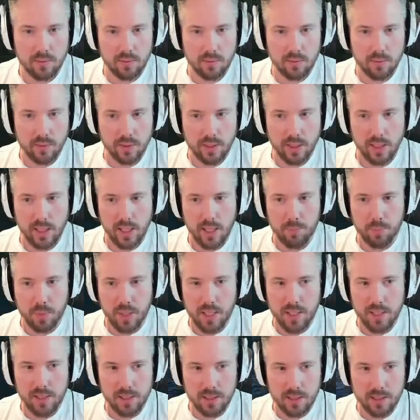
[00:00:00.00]
Okay, I'm
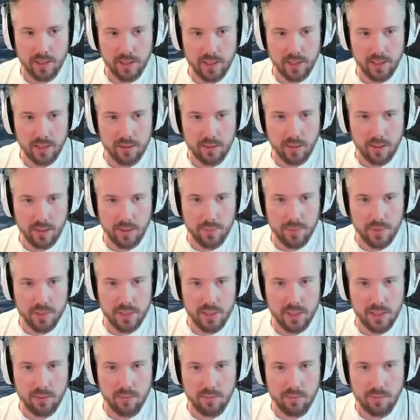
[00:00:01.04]
kind of digging the armor
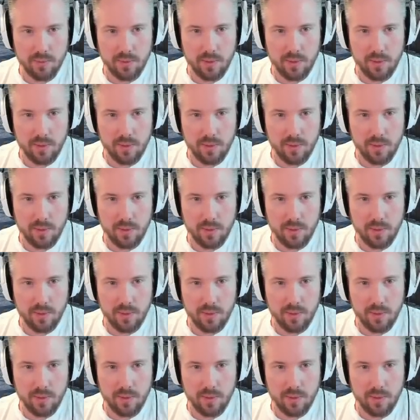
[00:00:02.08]
scheme.